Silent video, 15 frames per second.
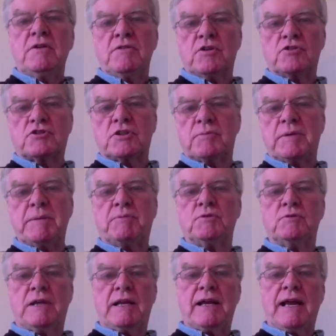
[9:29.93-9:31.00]
Those are the people
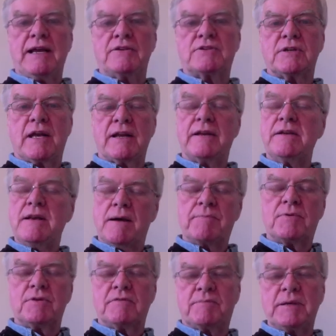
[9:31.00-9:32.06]
who get A's, and a
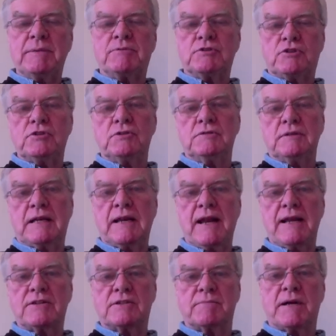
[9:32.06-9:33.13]
number of people do get
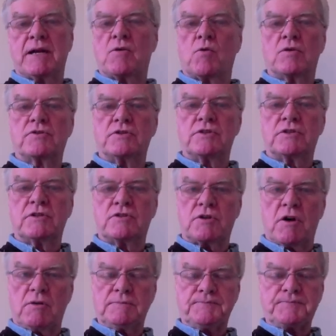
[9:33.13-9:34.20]
A's in my courses.
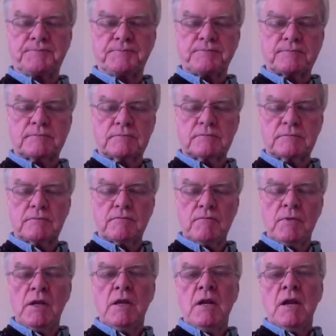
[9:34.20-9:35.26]
So
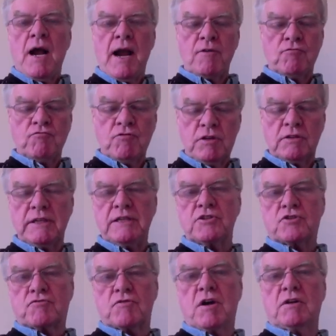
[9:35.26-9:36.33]
I really
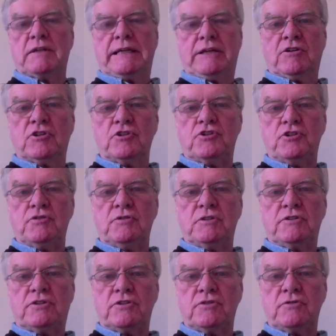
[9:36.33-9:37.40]
strongly urge you
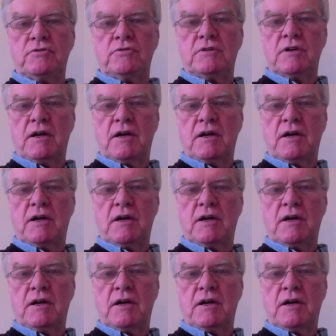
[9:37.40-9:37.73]
to